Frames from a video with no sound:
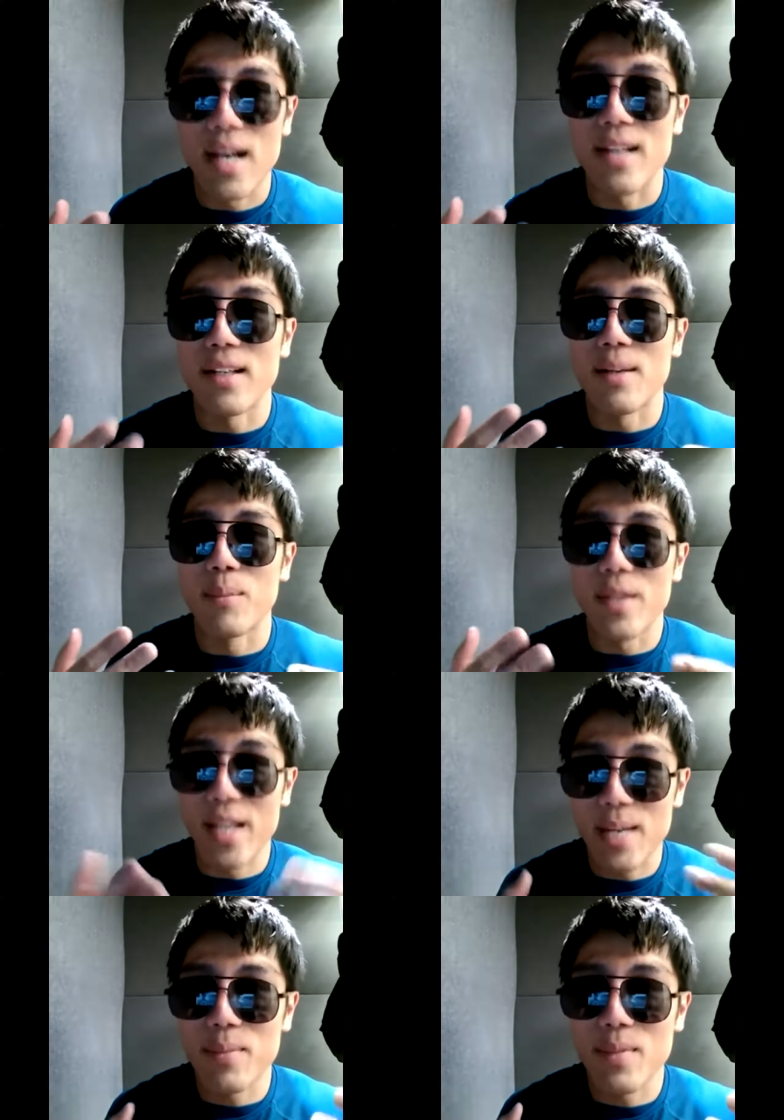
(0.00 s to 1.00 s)
And uh,
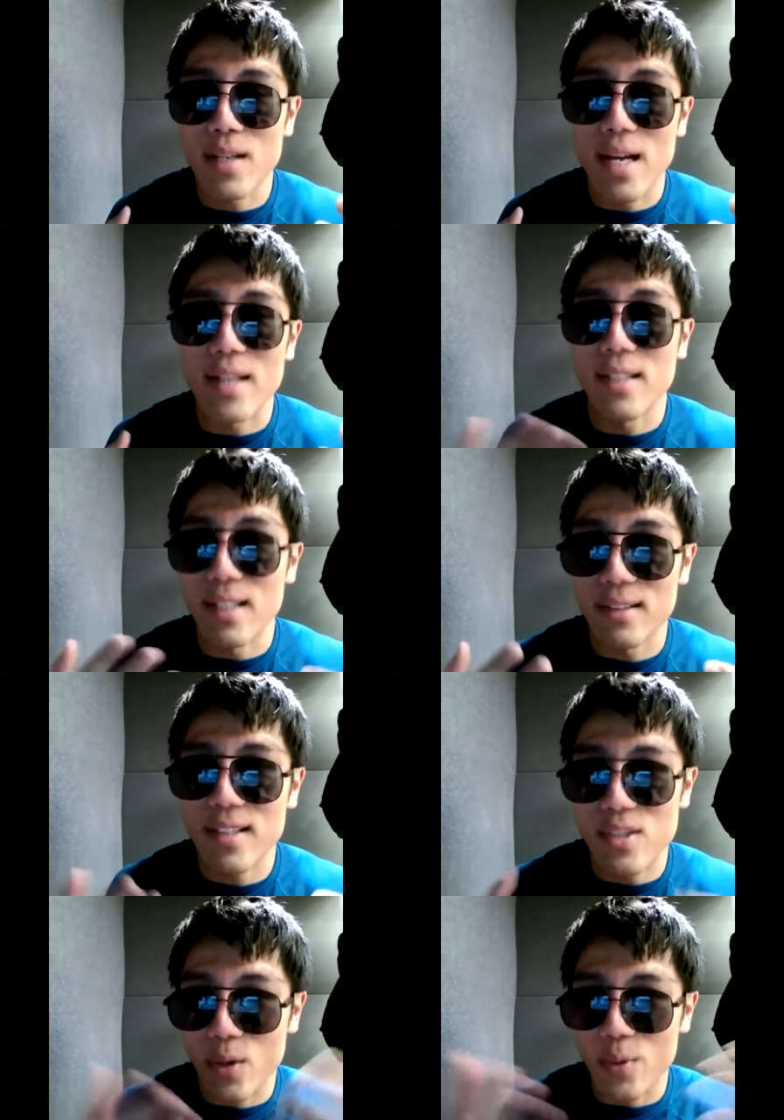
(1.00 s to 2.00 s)
blame and guilt
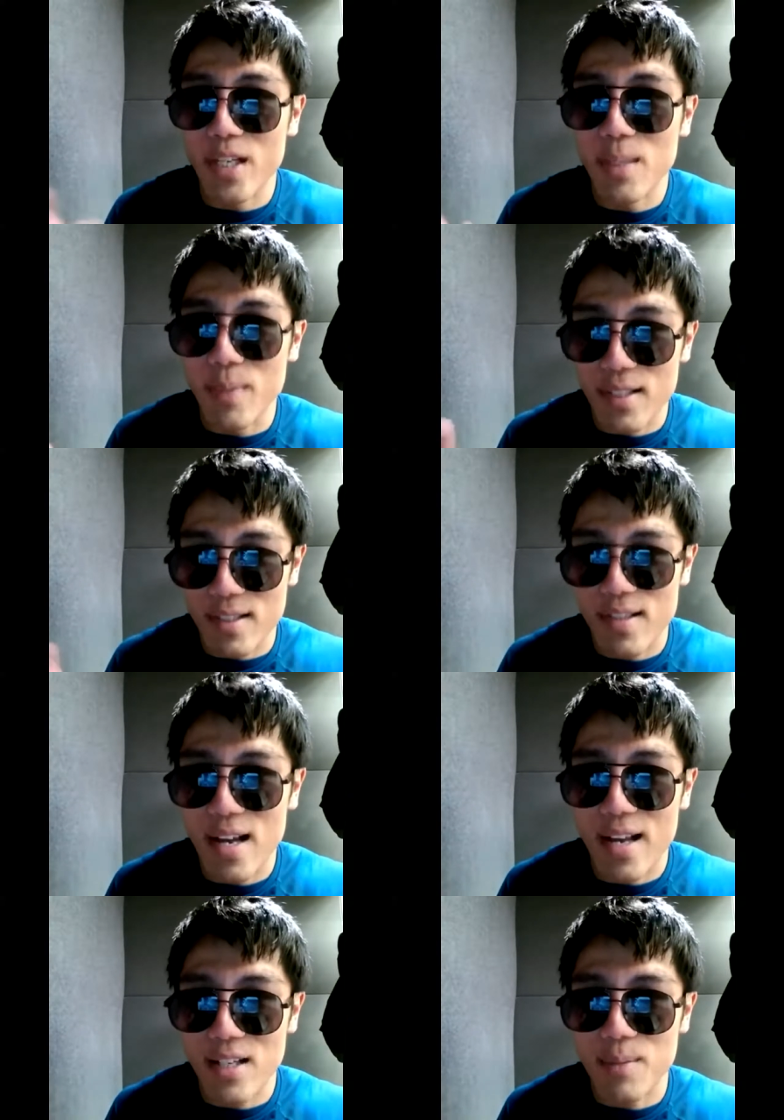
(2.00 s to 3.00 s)
has already been
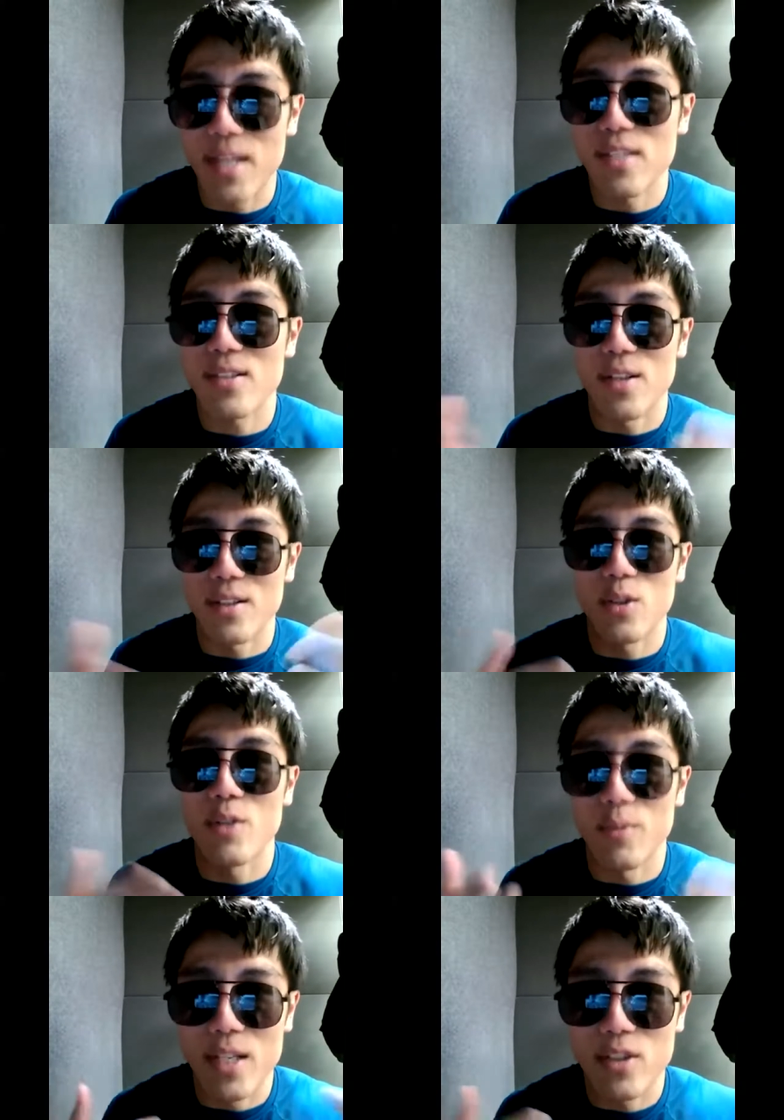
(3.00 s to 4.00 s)
assigned based on
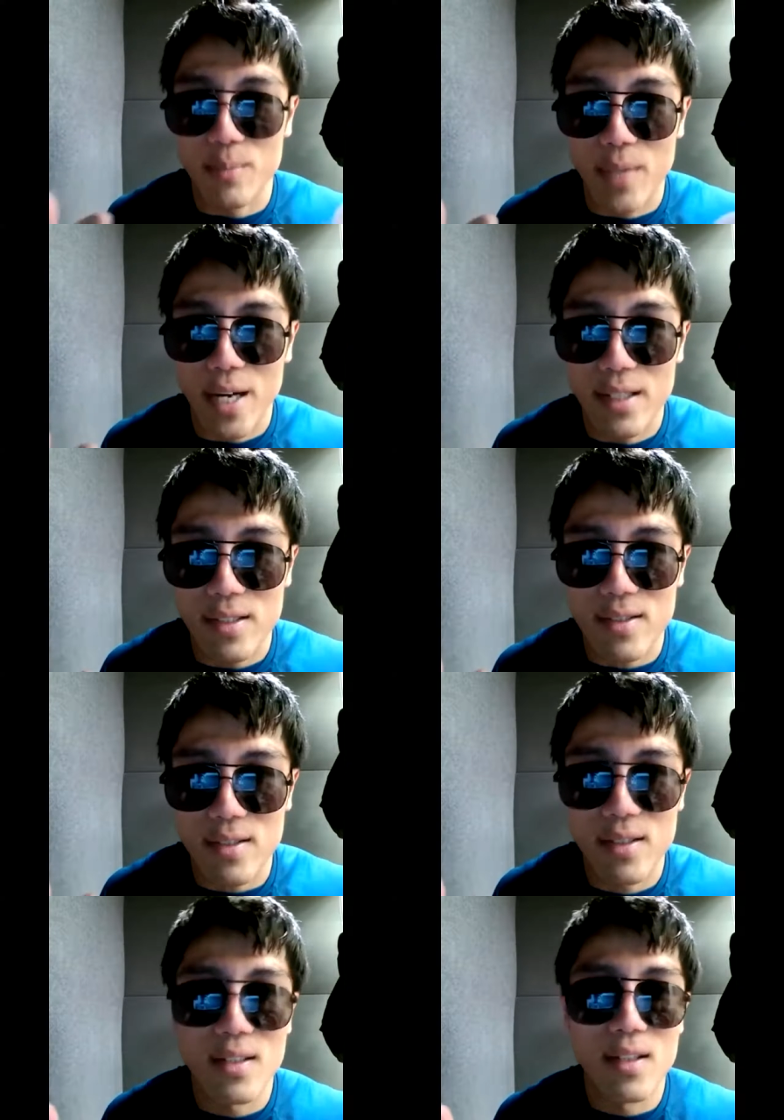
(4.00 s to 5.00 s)
confirmation bias.